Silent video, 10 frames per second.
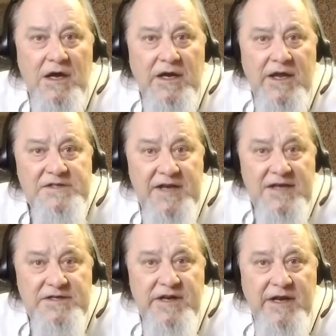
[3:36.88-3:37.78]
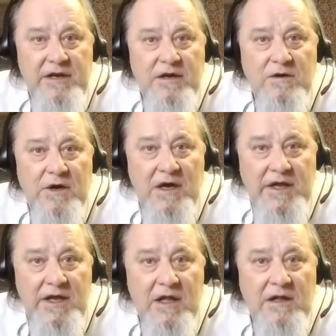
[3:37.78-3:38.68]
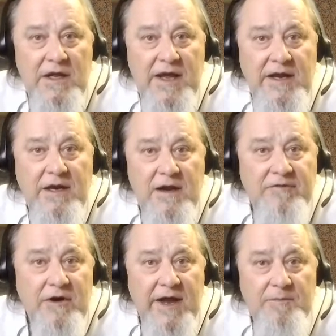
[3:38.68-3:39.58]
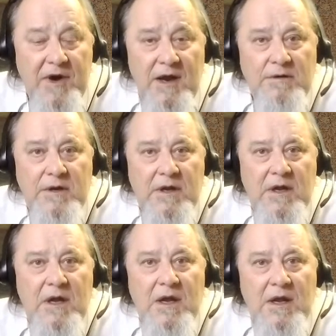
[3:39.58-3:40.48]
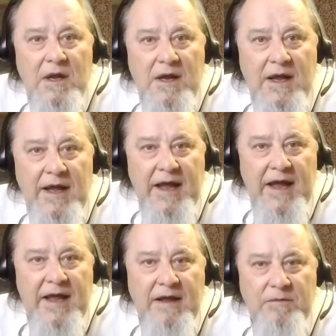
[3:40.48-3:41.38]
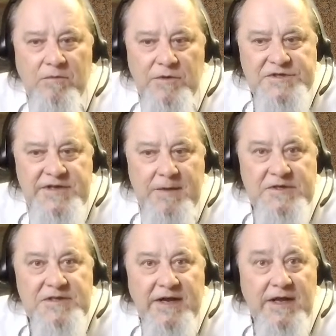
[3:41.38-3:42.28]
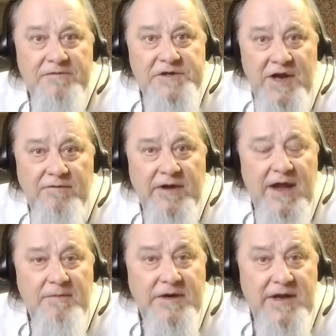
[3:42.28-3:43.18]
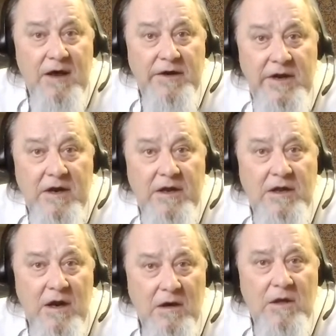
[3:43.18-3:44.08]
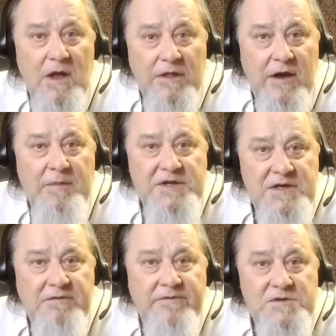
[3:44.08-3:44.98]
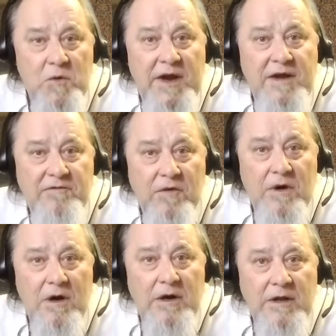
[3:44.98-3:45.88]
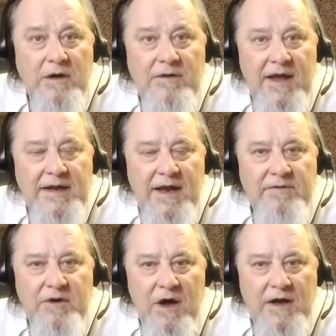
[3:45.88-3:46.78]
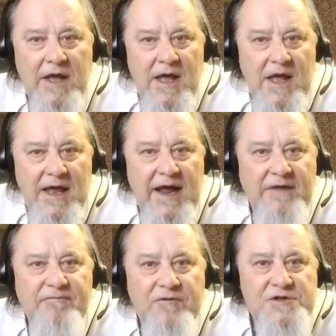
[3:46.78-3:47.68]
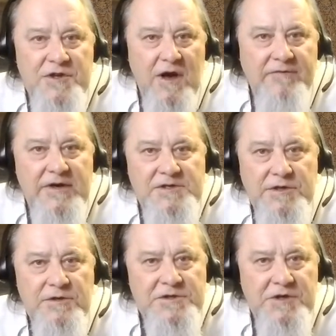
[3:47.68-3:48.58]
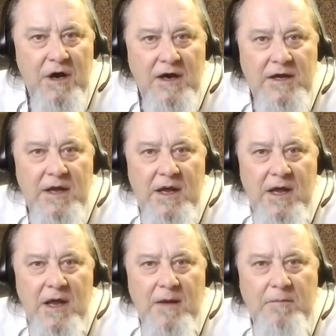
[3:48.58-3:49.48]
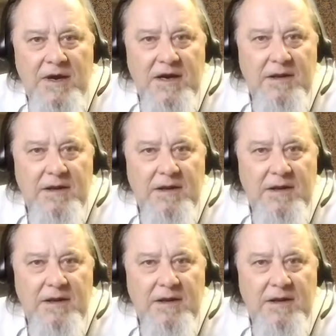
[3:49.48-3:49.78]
assassinate, kill Governor Kate Brown. And with statements like, if she ever came to town here, there'd be some of us waiting for her, and that kind of talk. And I first thought of it as loose talk, but